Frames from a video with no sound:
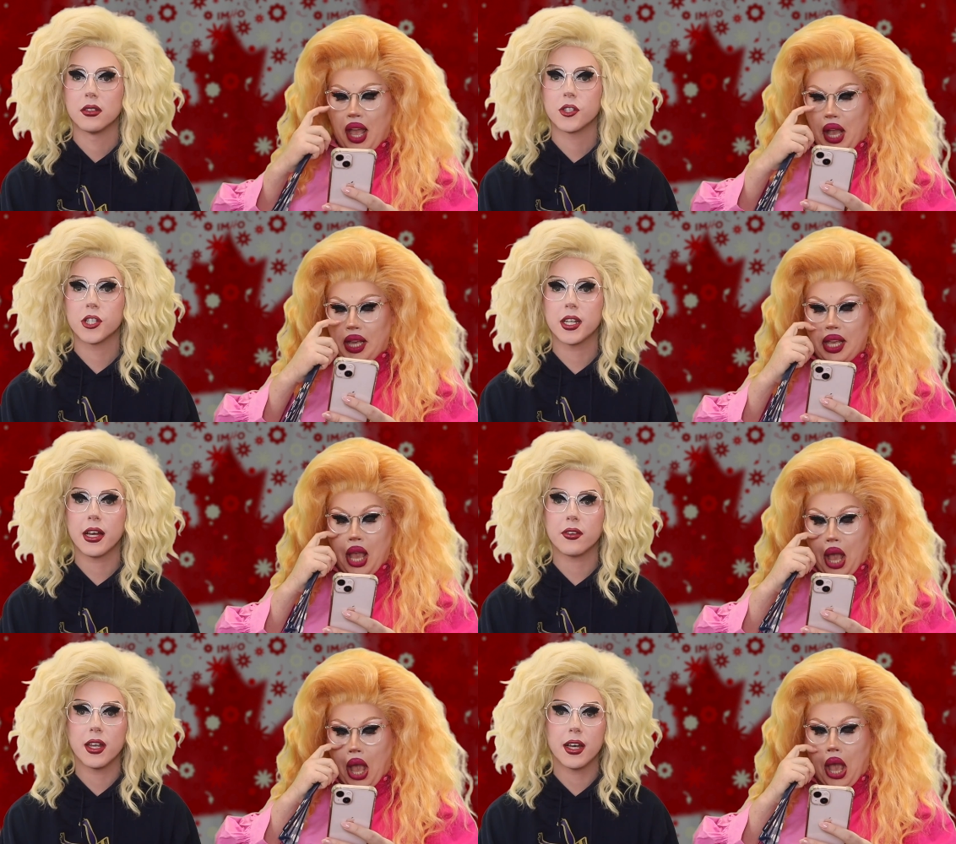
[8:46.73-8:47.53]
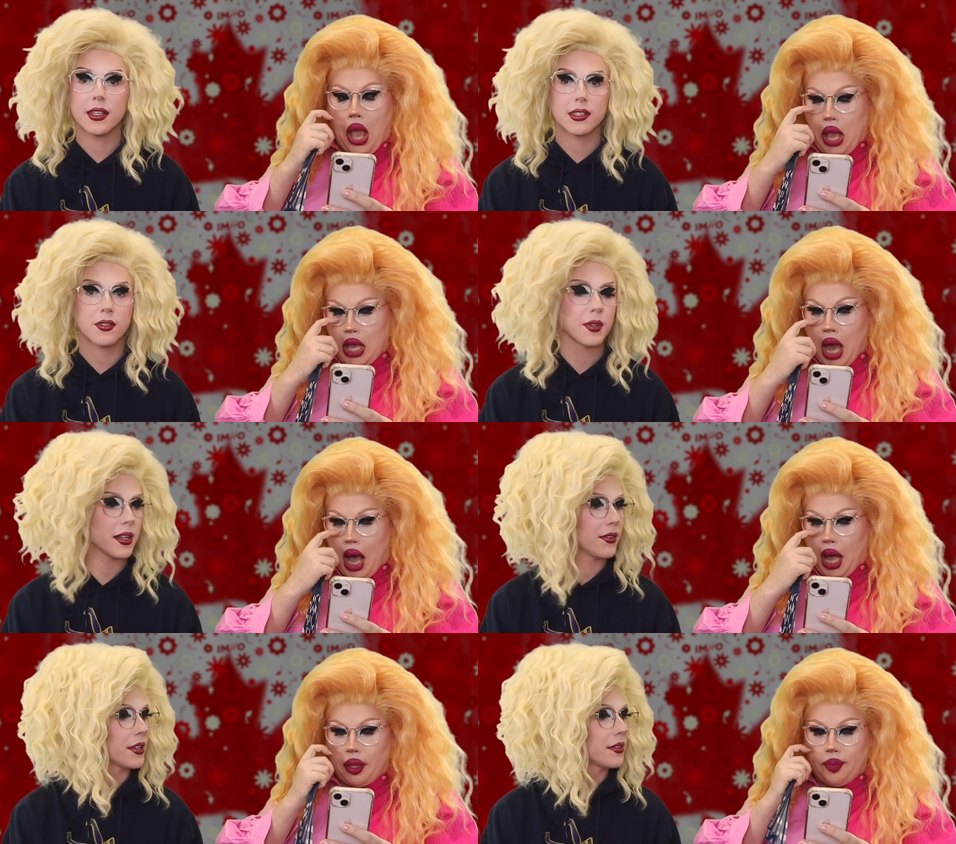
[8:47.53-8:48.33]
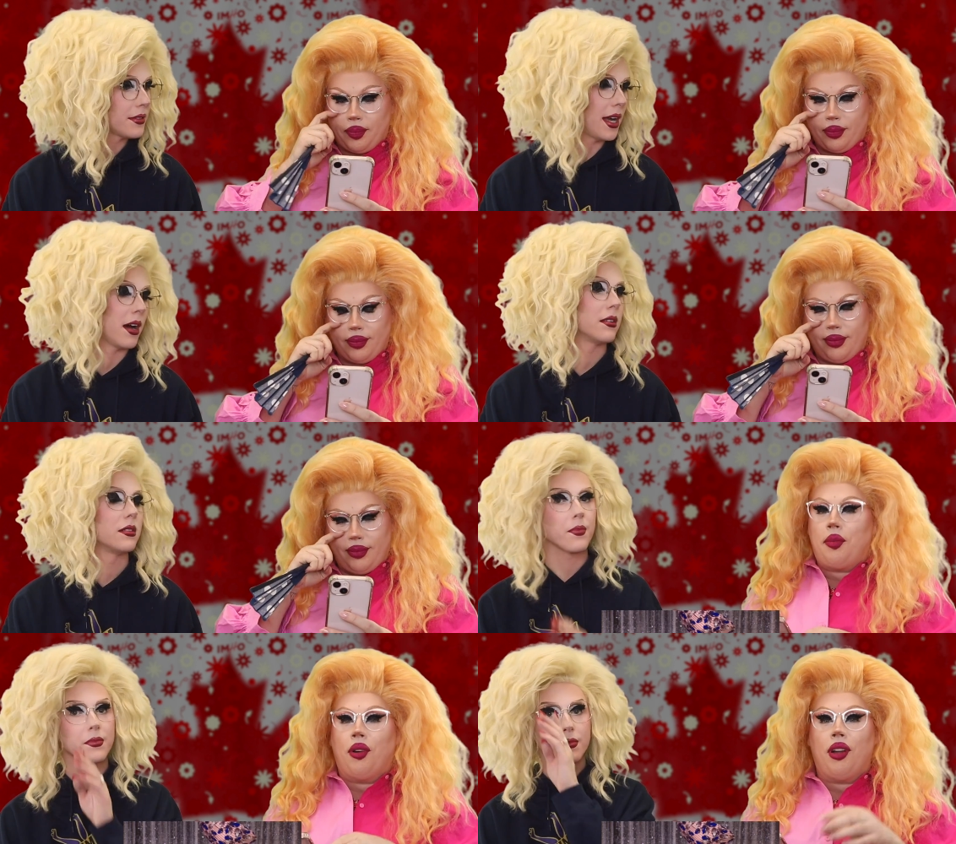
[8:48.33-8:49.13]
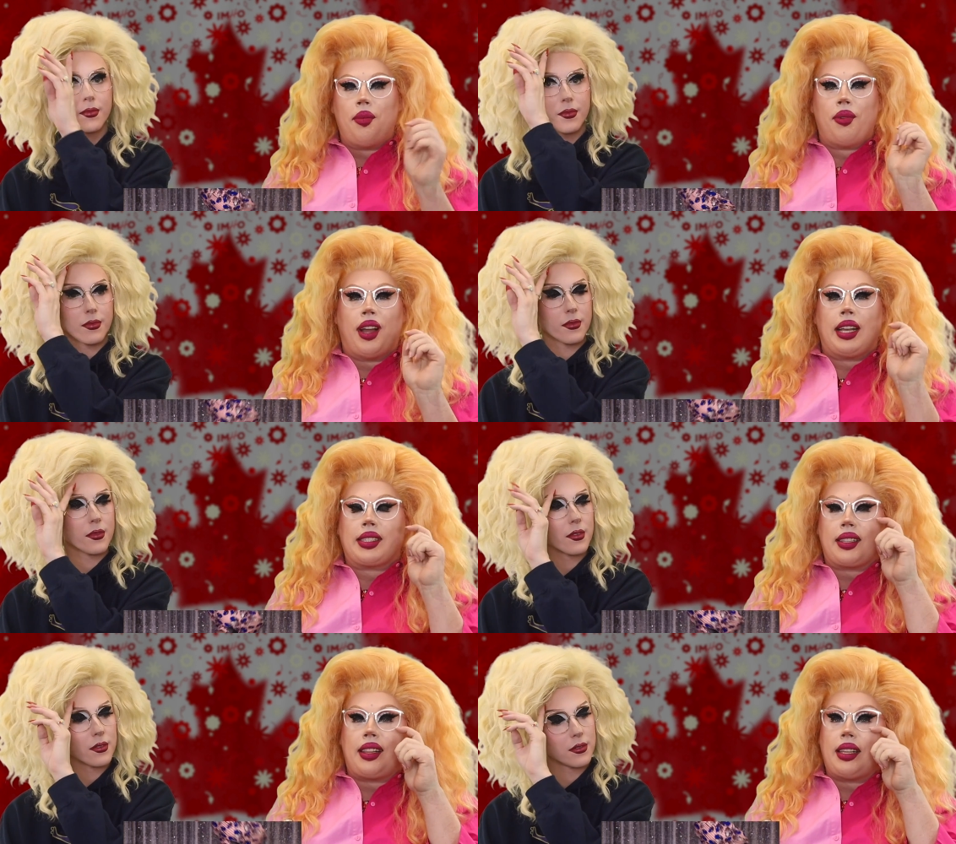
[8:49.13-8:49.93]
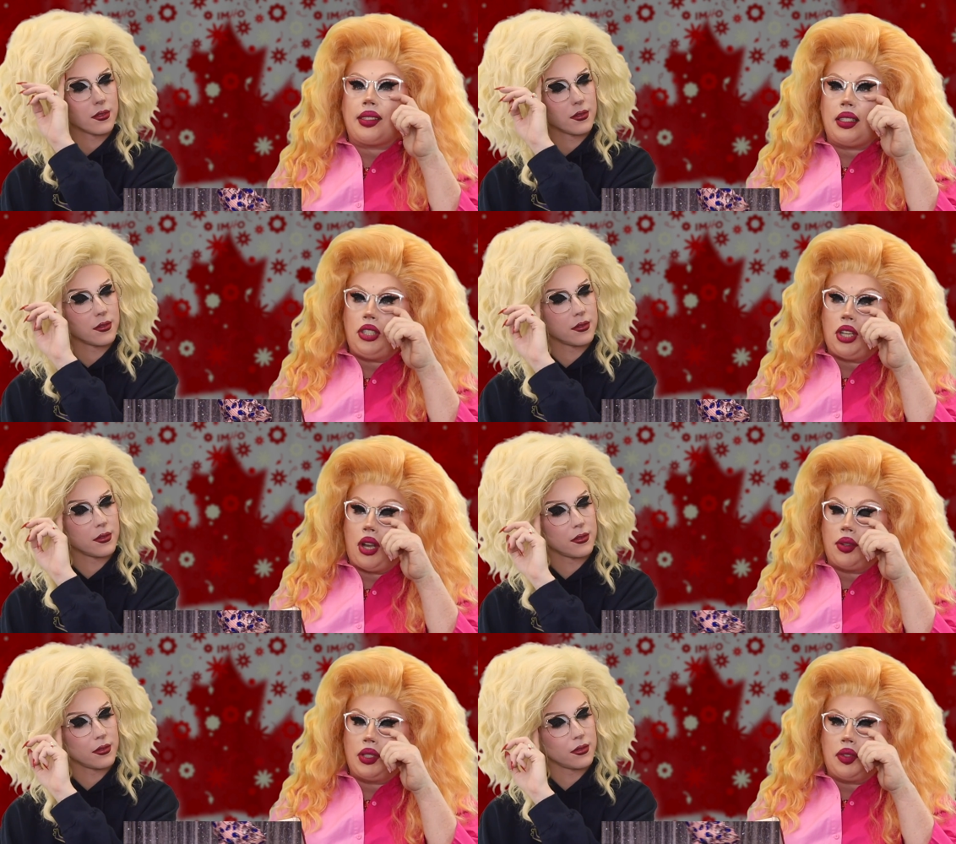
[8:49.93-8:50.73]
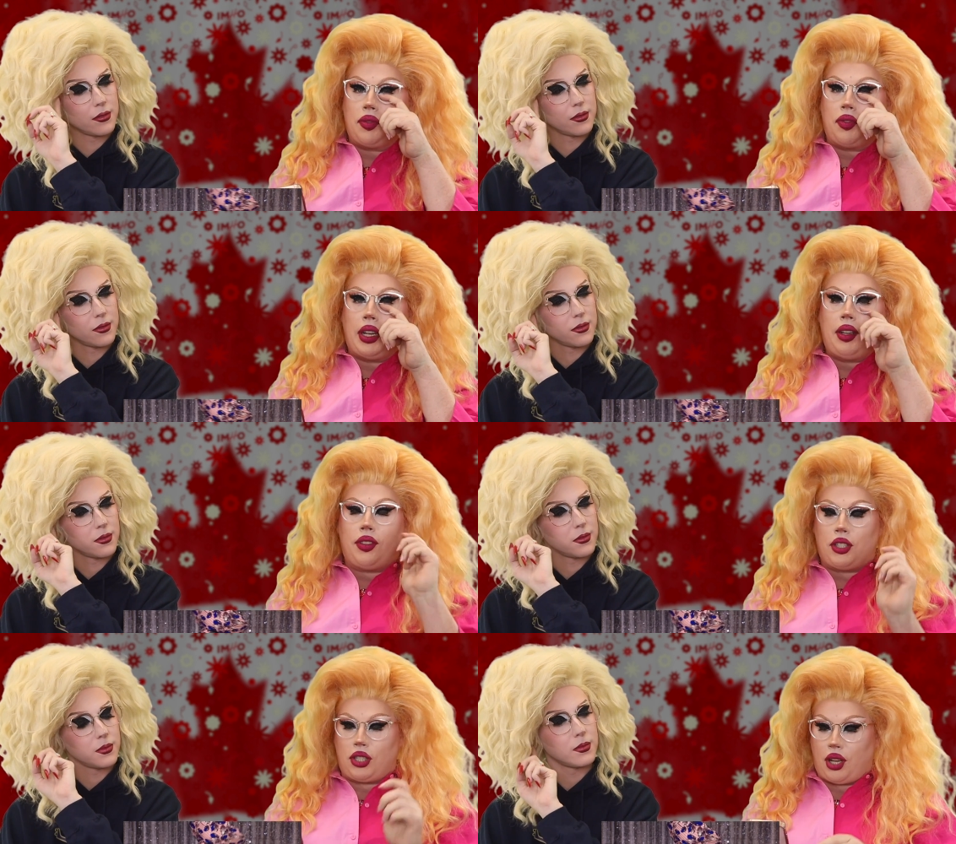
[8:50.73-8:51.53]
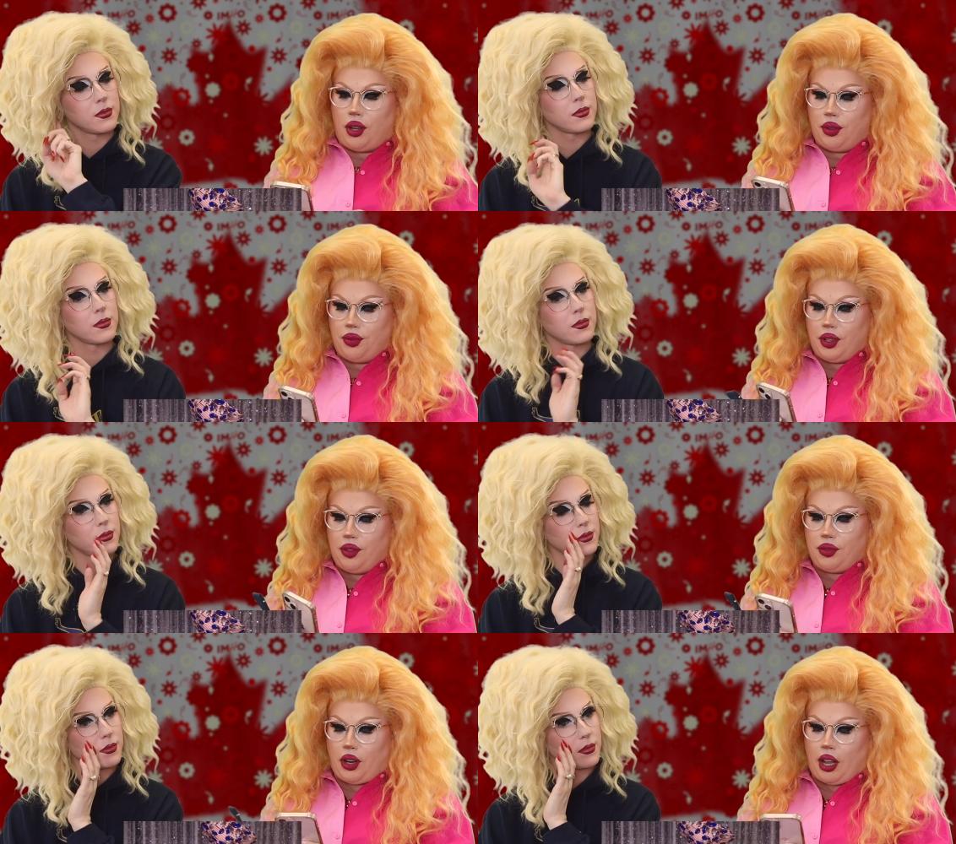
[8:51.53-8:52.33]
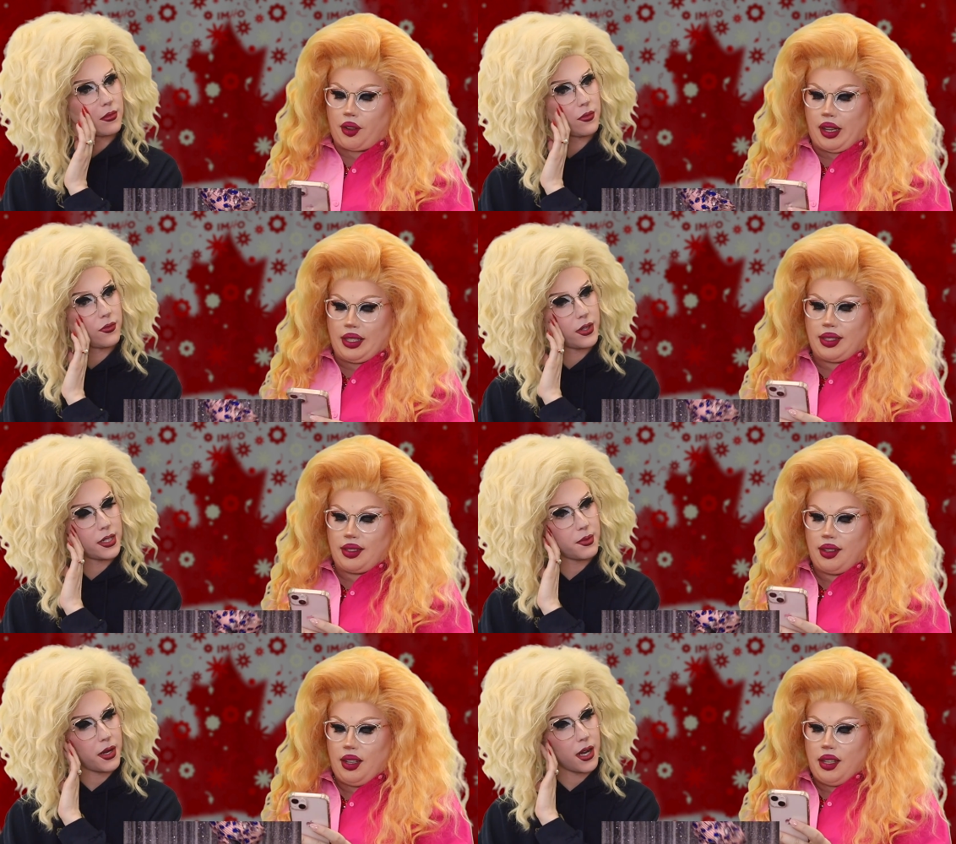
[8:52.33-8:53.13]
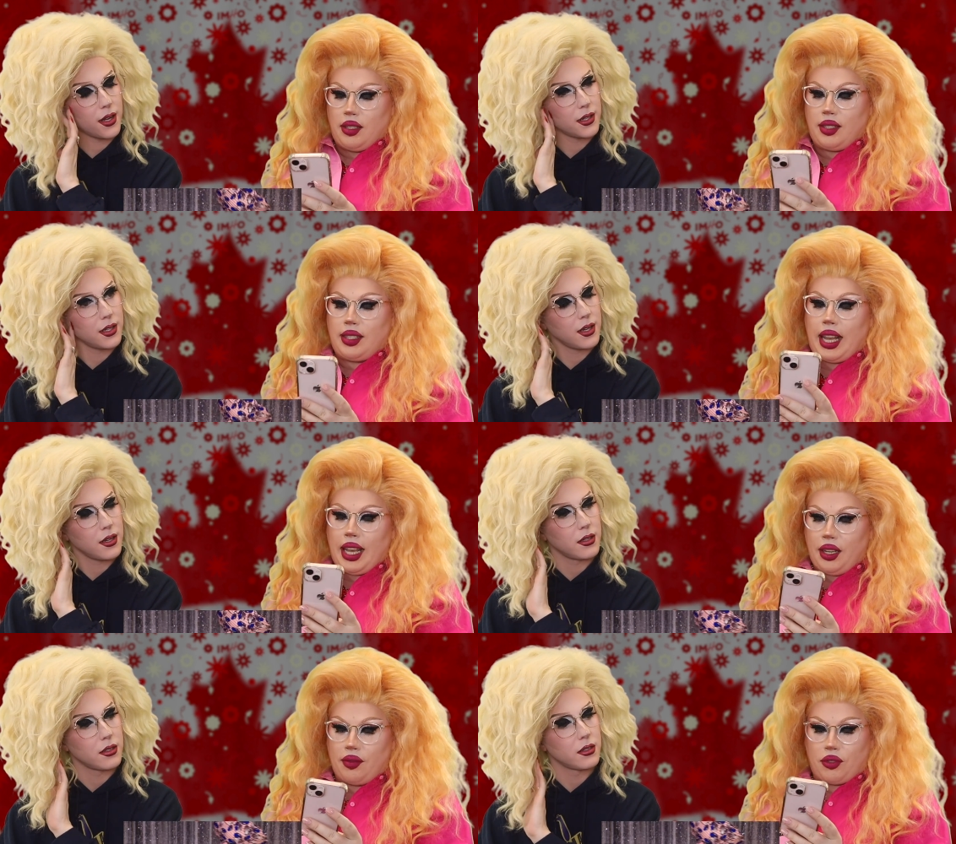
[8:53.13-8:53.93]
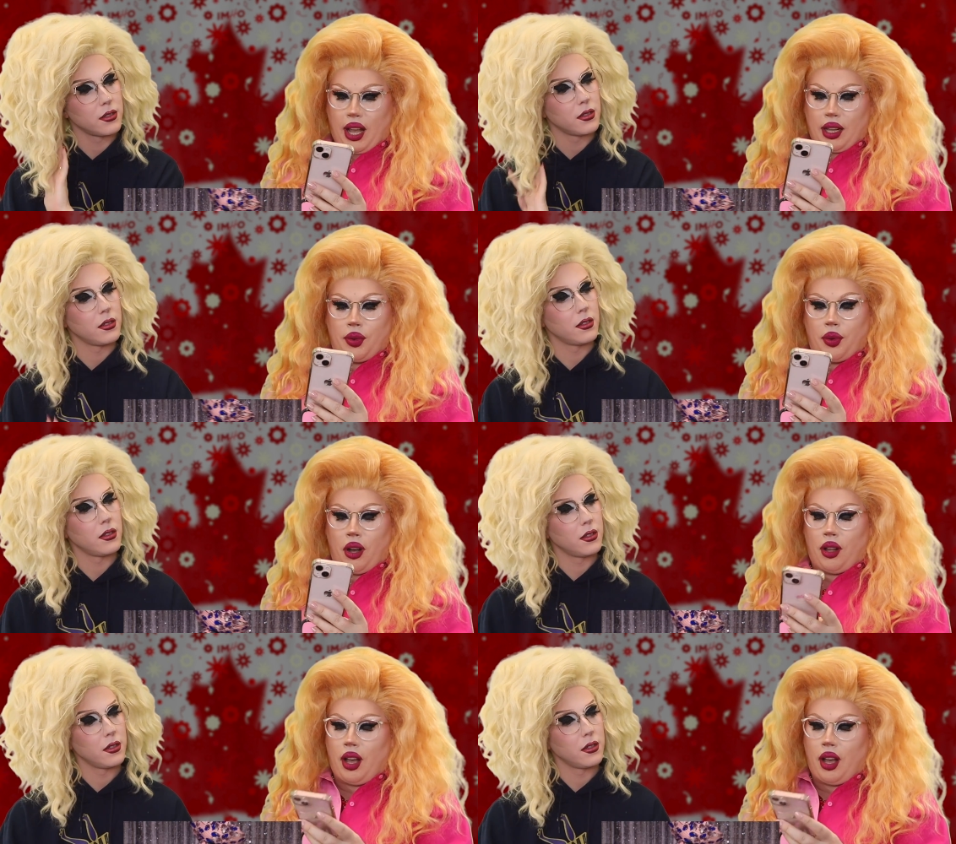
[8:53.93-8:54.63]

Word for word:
Speaker 1: shitting out nuts or yeah. whatever. Yeah.
Speaker 2: Kimora Amour as Leslie Jones, friend of the show, friend of Drag Race, friend of Pod, Stan of Drag uh,